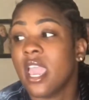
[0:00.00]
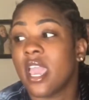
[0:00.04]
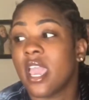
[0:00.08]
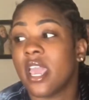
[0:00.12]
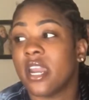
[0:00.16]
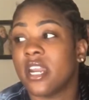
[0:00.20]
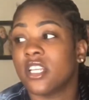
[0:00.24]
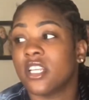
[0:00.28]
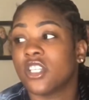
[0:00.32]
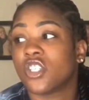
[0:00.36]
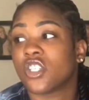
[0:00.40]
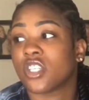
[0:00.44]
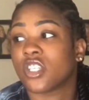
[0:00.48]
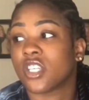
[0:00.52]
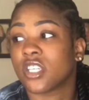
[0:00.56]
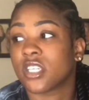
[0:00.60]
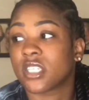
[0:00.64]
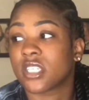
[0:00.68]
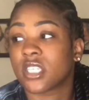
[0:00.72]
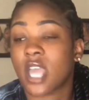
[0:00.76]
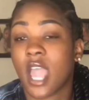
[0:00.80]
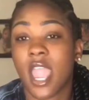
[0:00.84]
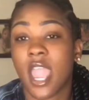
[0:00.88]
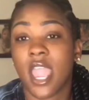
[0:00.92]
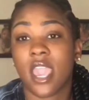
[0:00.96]
And it's
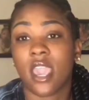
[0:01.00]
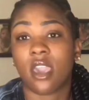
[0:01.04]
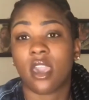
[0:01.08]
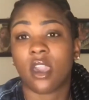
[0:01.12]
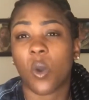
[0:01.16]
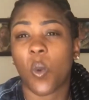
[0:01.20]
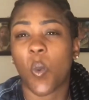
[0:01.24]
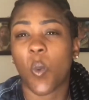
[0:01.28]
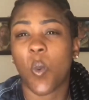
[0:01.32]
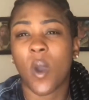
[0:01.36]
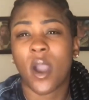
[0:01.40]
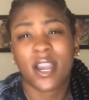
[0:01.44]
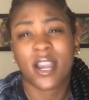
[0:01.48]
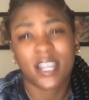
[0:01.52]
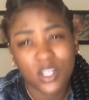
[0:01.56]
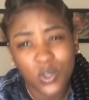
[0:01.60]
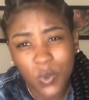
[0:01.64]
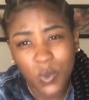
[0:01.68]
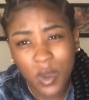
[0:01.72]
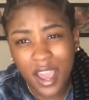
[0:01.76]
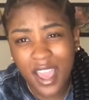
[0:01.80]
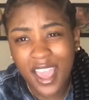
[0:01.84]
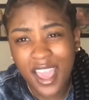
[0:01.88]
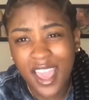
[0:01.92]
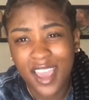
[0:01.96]
just like, why
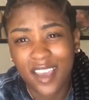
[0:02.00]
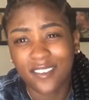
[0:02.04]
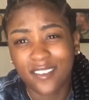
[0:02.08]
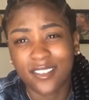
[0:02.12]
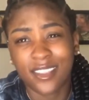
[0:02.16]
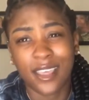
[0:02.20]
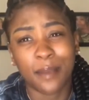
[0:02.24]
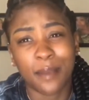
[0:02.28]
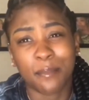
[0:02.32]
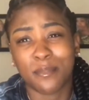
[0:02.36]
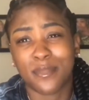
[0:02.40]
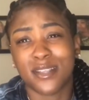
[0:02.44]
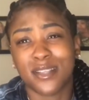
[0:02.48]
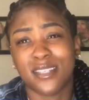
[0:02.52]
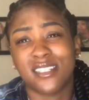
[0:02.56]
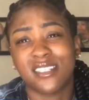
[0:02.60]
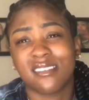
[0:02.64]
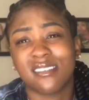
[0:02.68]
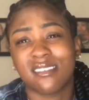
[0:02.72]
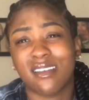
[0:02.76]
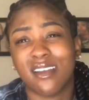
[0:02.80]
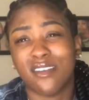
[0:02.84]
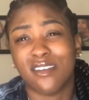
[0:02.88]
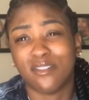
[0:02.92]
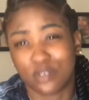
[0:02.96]
do I have that
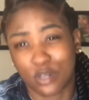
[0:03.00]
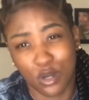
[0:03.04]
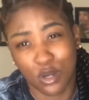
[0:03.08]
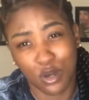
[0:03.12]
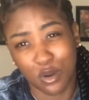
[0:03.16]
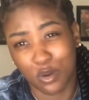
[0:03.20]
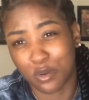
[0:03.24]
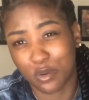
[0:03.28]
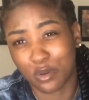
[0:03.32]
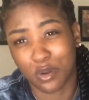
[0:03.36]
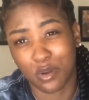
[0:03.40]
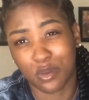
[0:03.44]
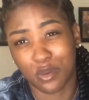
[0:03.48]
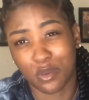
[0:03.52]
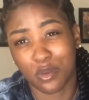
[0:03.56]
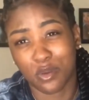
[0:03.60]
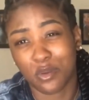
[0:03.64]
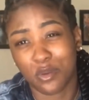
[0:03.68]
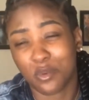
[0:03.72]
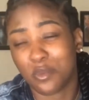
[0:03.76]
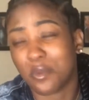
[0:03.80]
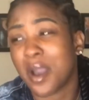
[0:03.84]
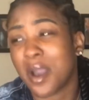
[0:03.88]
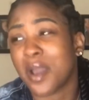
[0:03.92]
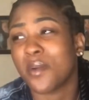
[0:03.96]
much of a hold on
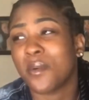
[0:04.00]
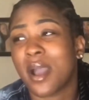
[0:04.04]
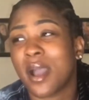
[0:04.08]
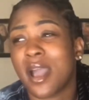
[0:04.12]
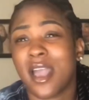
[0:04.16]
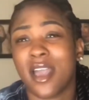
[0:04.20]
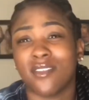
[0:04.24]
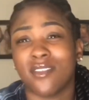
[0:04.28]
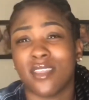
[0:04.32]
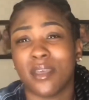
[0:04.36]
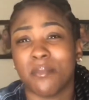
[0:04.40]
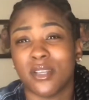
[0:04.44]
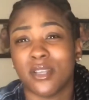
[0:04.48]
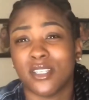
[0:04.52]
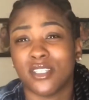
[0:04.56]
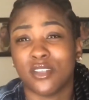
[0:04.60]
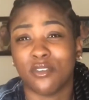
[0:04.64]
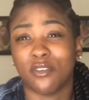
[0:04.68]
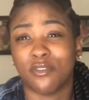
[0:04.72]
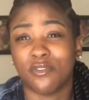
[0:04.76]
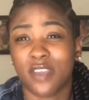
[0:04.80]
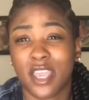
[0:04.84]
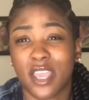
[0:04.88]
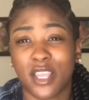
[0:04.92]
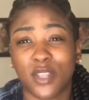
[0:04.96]
you? Why do I have that much
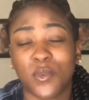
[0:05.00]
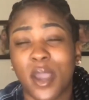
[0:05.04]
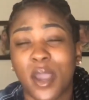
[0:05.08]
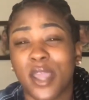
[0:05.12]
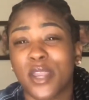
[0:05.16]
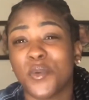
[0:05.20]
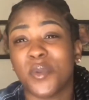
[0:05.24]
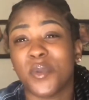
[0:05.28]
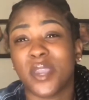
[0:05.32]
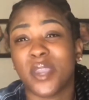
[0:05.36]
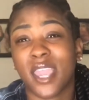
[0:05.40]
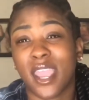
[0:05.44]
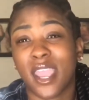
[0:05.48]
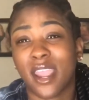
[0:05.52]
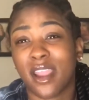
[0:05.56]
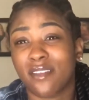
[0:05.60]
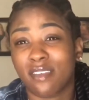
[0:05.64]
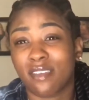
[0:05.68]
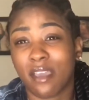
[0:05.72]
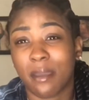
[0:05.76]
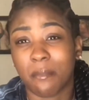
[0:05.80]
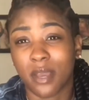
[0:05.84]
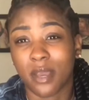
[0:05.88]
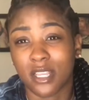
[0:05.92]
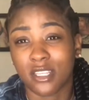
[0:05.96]
effect? Why do you care
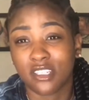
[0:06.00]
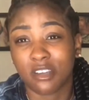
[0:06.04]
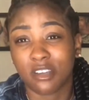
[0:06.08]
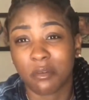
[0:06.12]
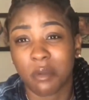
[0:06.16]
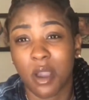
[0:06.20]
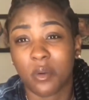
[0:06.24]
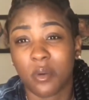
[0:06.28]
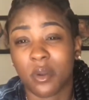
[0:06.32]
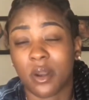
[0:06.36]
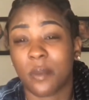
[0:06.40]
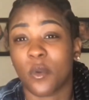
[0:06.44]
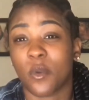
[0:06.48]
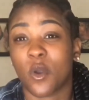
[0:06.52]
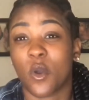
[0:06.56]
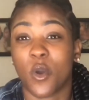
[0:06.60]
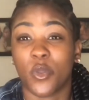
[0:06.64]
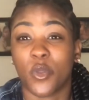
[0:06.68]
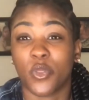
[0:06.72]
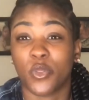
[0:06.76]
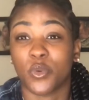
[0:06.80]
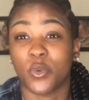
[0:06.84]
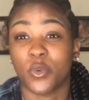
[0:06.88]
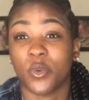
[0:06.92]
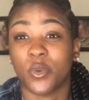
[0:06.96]
that much about what I'm
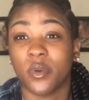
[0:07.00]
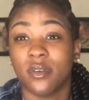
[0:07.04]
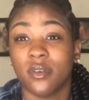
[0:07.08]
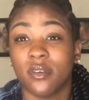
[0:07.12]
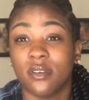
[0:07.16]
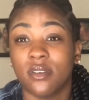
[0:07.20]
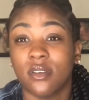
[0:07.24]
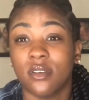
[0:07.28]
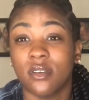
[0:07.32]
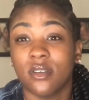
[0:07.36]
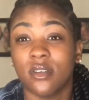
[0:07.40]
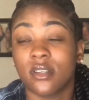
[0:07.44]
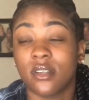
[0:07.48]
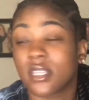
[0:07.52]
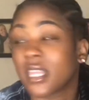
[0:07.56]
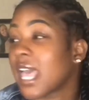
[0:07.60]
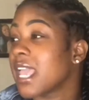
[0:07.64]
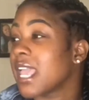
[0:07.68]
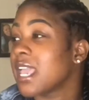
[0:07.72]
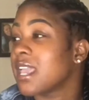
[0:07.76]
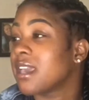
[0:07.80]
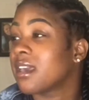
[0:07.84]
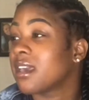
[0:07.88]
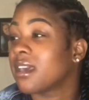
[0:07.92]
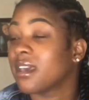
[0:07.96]
going through?
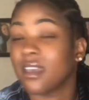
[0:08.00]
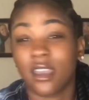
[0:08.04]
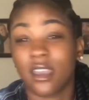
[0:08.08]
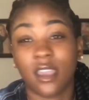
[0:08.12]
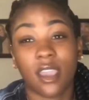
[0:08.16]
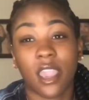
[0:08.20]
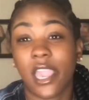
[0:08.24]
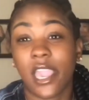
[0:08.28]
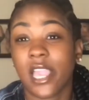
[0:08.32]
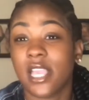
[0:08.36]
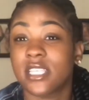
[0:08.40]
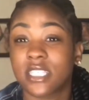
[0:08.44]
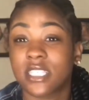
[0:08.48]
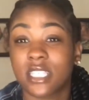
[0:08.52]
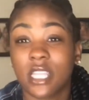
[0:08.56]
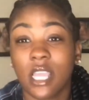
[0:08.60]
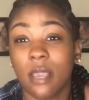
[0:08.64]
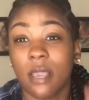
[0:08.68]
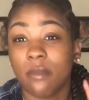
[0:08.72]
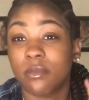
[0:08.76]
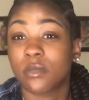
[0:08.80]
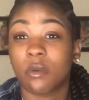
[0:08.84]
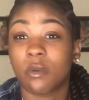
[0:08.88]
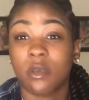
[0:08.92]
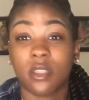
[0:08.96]
Like, he
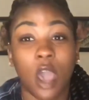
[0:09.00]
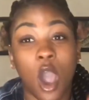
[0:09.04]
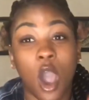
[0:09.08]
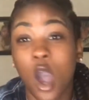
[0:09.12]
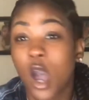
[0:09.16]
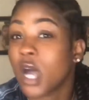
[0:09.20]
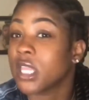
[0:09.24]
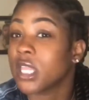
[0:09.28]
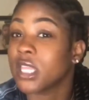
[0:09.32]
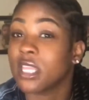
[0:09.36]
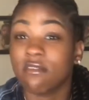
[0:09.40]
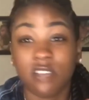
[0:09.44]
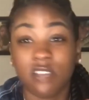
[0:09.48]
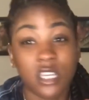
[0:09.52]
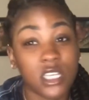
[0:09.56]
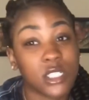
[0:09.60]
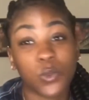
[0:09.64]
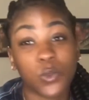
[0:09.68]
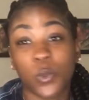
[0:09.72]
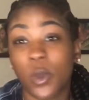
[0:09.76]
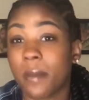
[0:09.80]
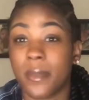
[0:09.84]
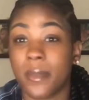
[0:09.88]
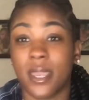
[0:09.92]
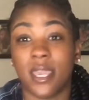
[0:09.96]
sleeps with all of
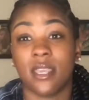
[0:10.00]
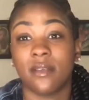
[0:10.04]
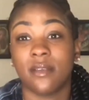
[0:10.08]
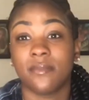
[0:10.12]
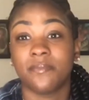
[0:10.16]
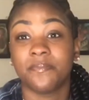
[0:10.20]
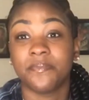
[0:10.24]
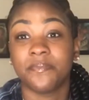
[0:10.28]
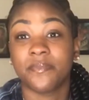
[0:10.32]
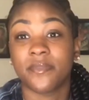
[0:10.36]
these women